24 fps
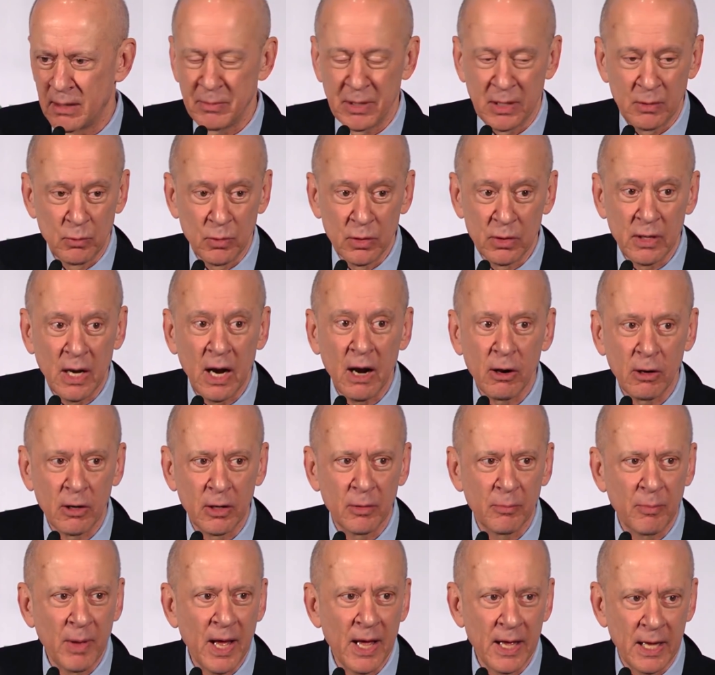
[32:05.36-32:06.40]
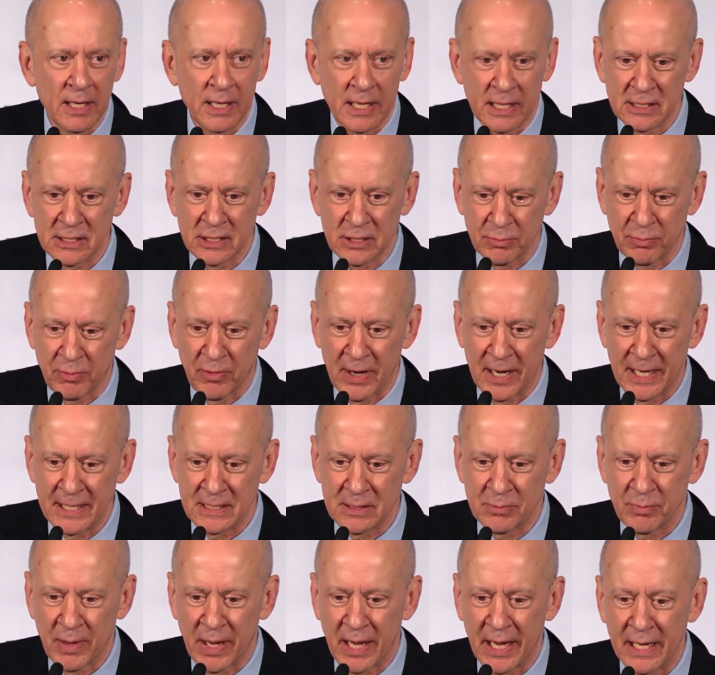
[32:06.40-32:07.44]
I mean, we're heartened by it and
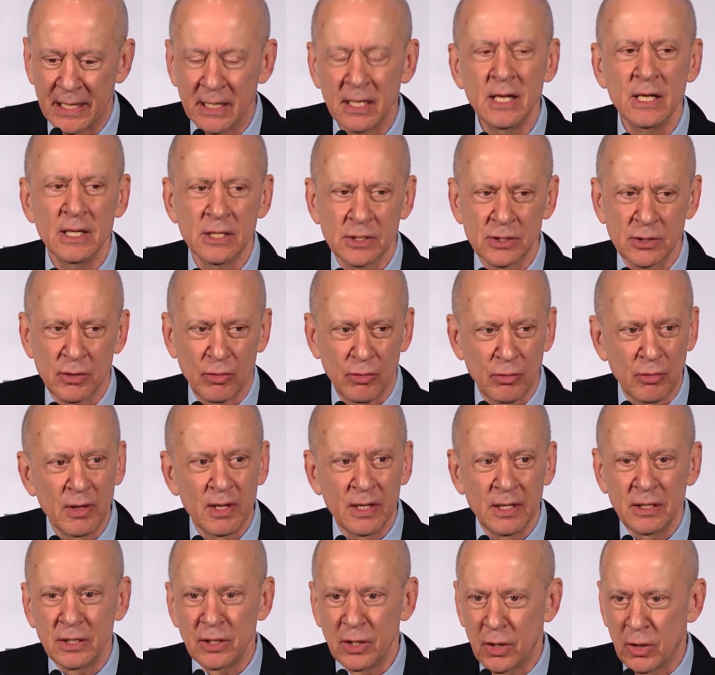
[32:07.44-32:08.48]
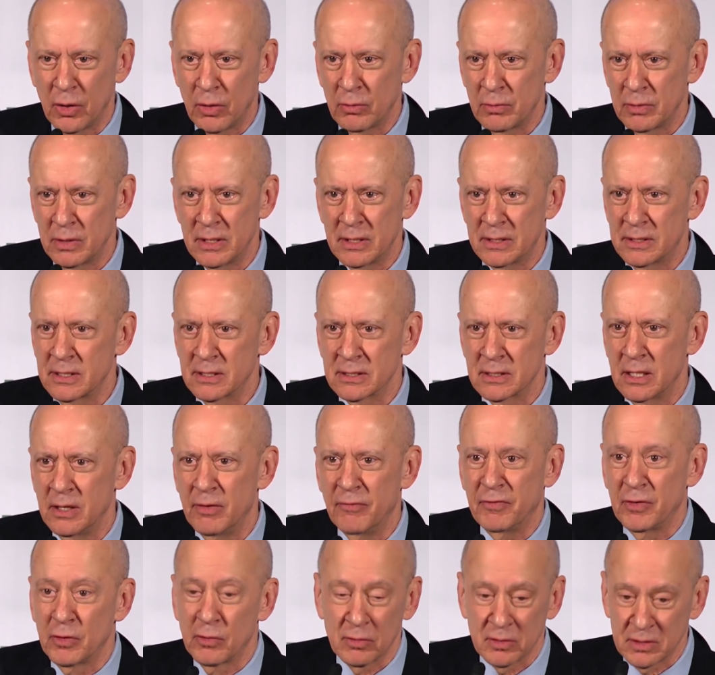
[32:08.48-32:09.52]
surprised by it. So,
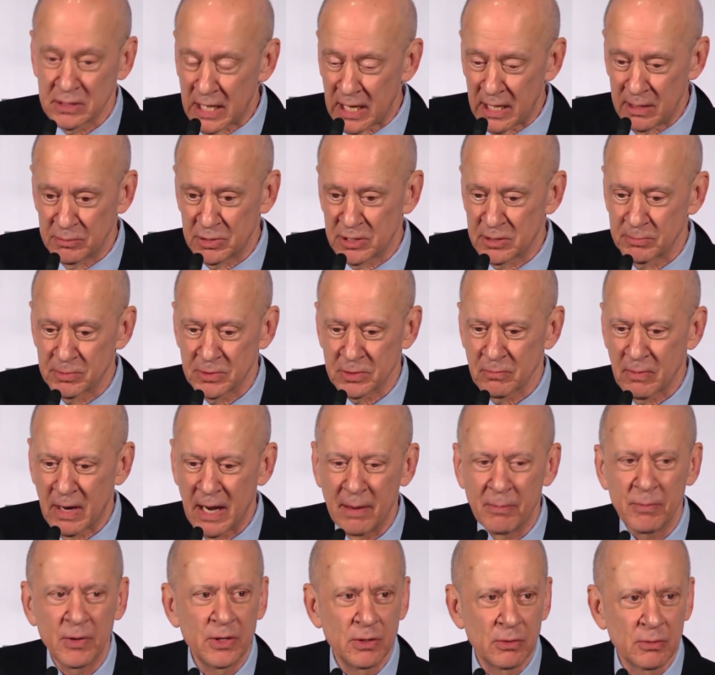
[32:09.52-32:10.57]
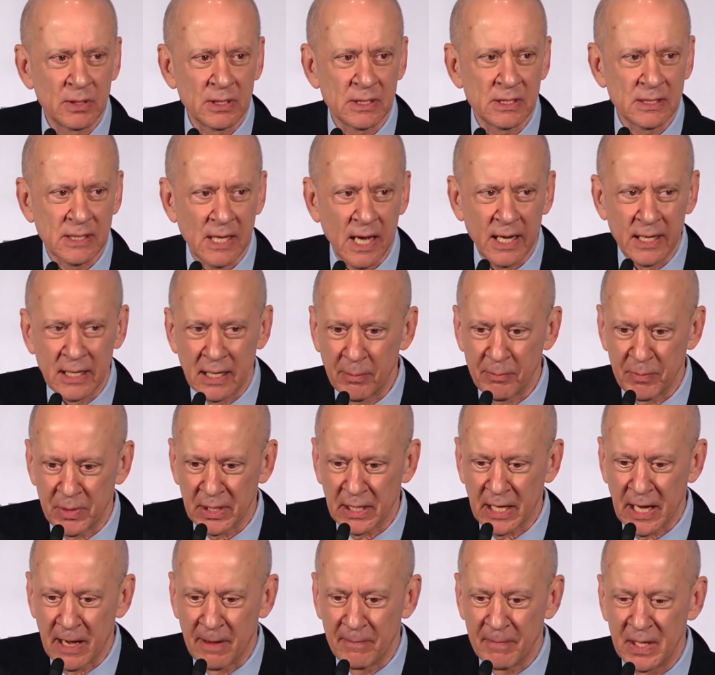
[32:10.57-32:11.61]
if you're a Times subscriber, you can sign up
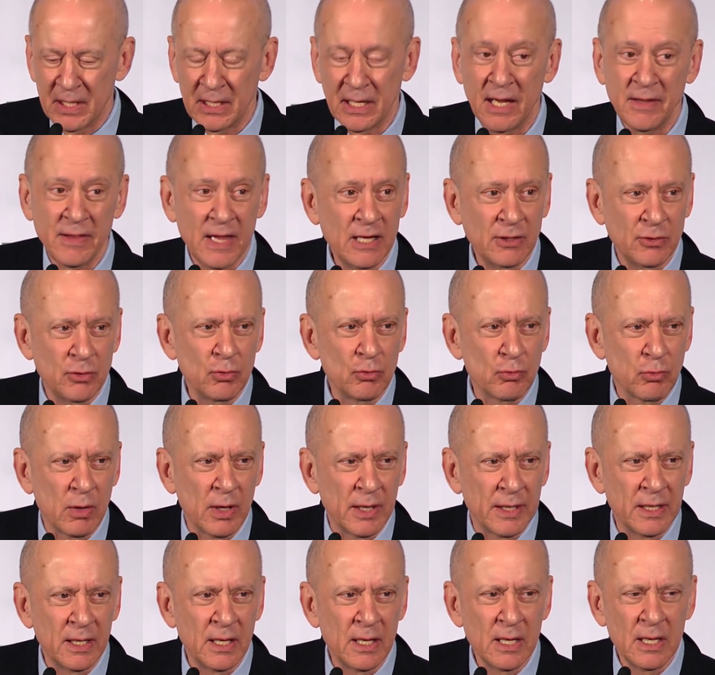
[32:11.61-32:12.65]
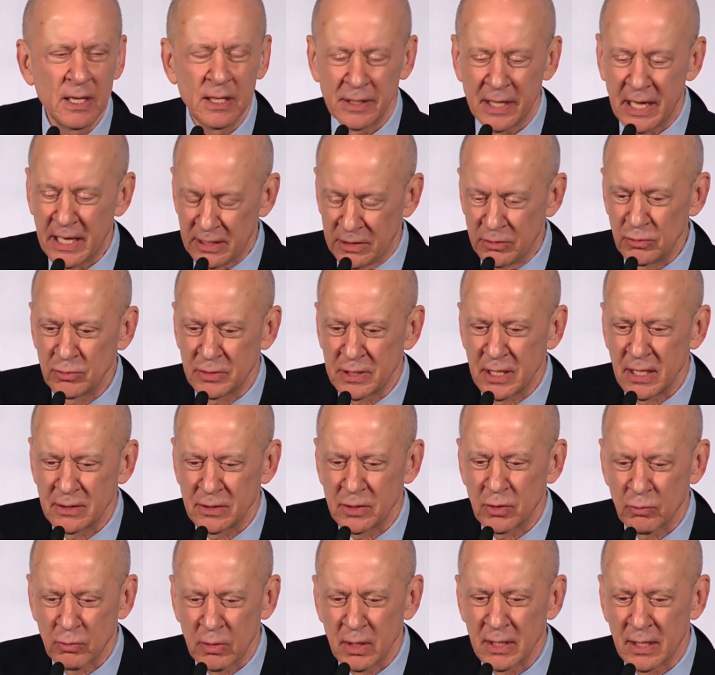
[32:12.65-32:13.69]
and comment, and they do tend
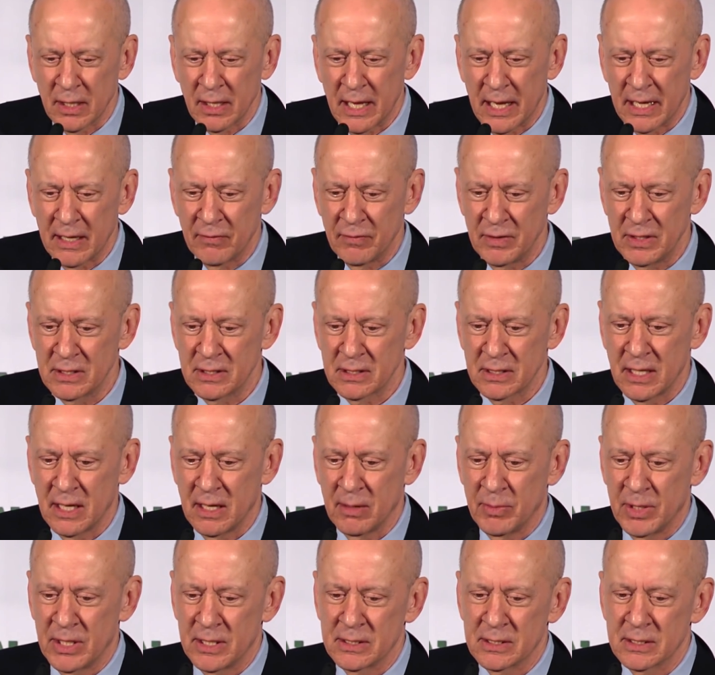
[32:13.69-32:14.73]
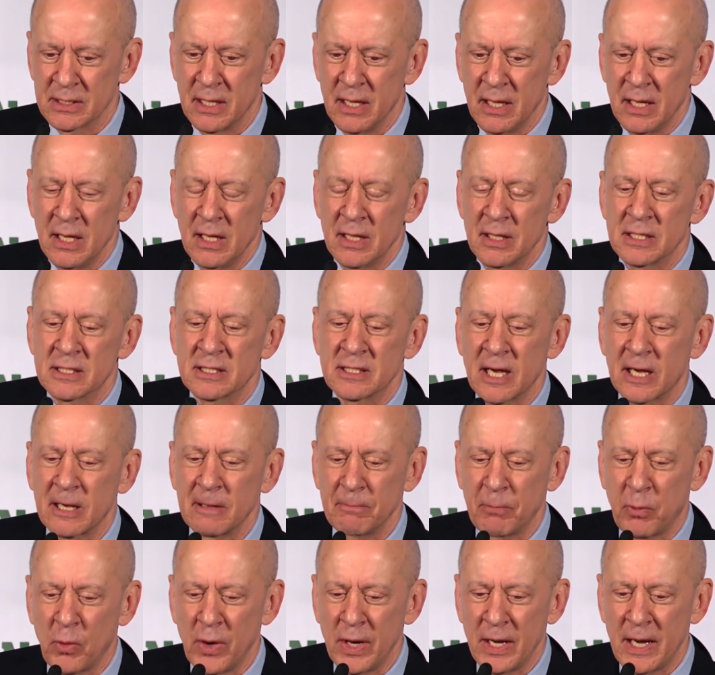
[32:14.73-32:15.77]
to run a lot of these comments. The
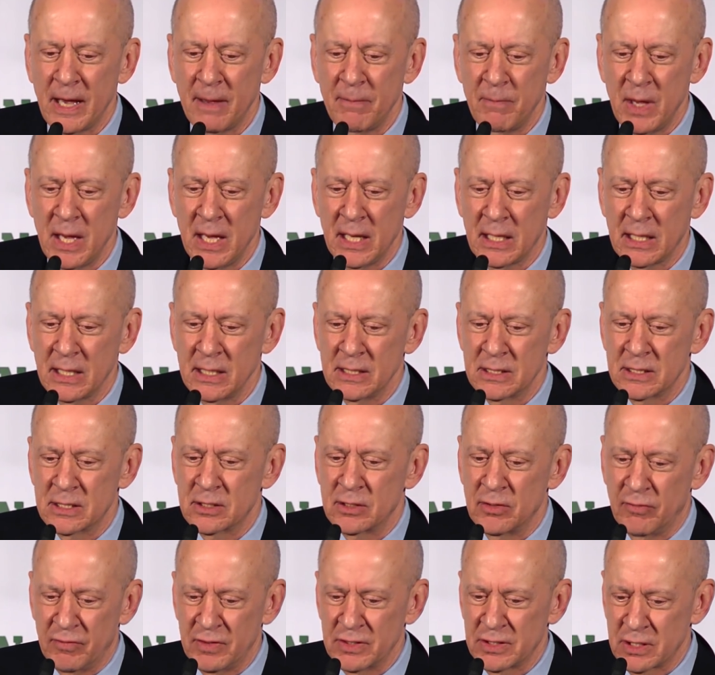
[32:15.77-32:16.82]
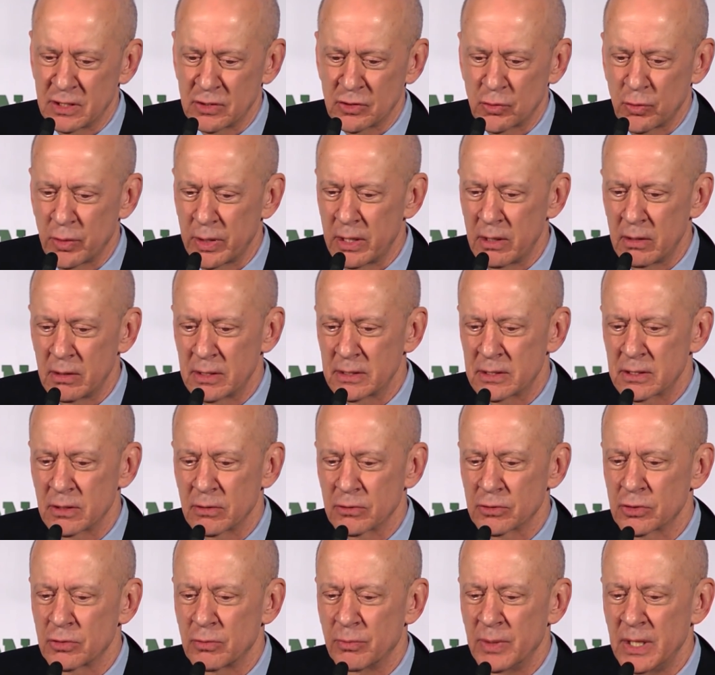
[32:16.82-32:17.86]
second point I make is to visit Twitter and
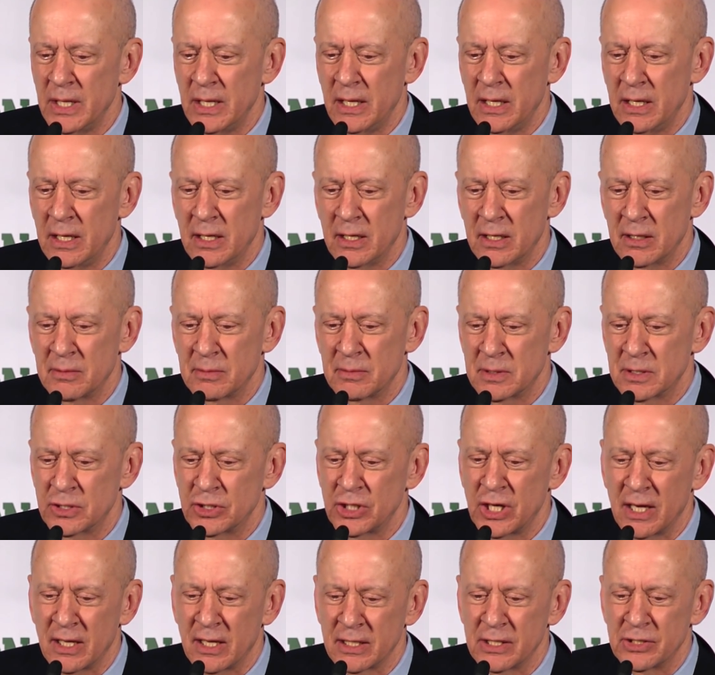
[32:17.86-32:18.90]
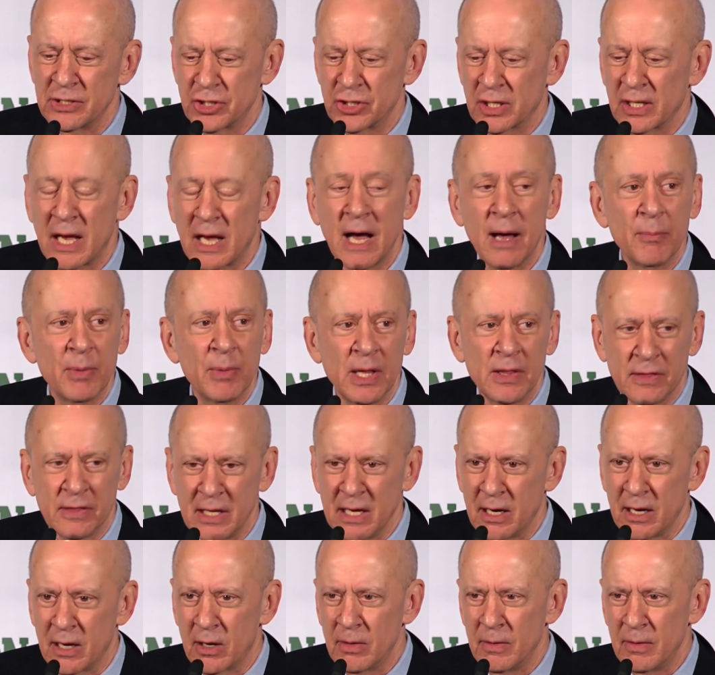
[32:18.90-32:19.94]
social media, challenge and comment
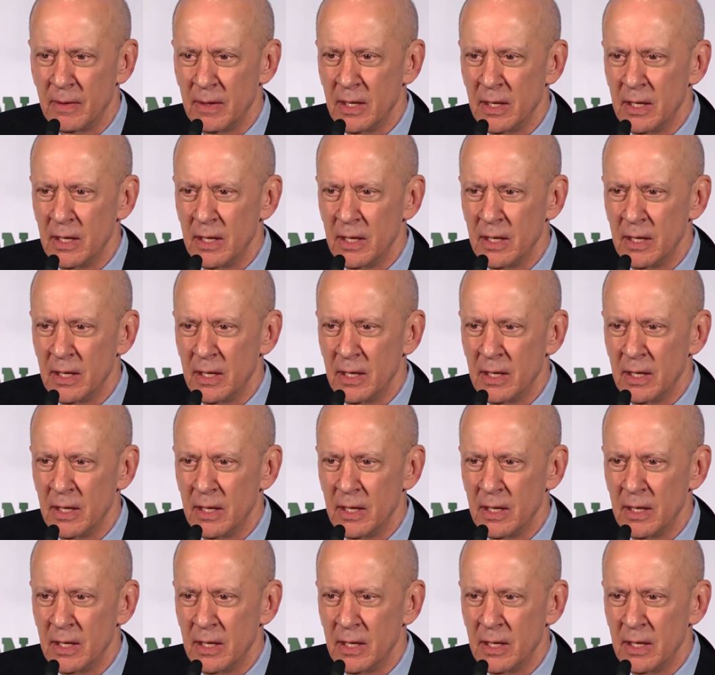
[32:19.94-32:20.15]
there.